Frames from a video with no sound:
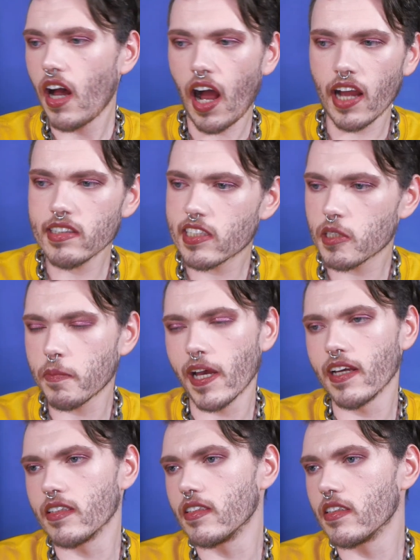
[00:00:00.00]
I
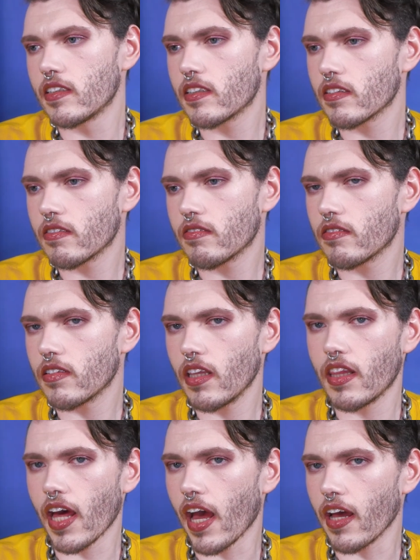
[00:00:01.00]
spend
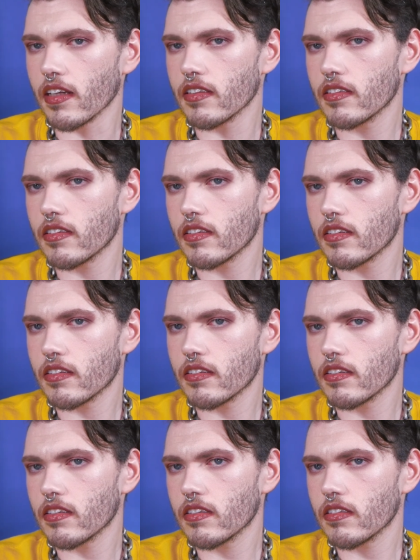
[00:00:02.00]
that
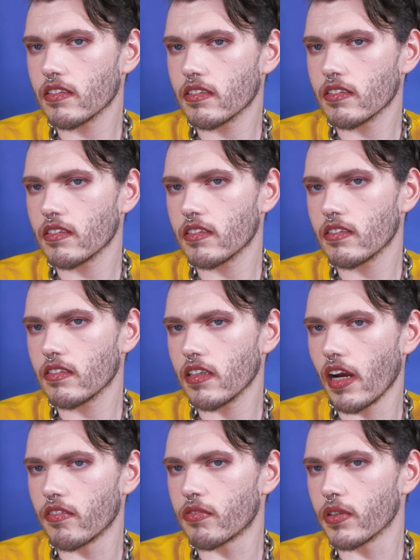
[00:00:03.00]

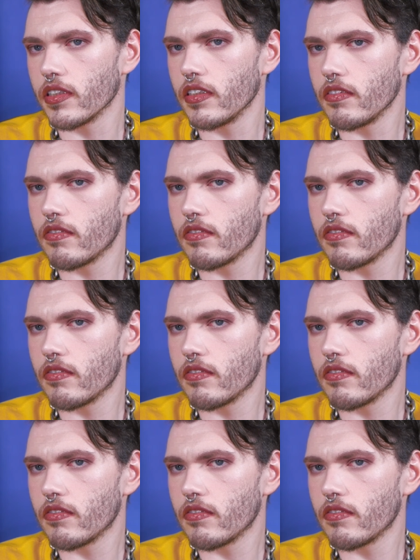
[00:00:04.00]
every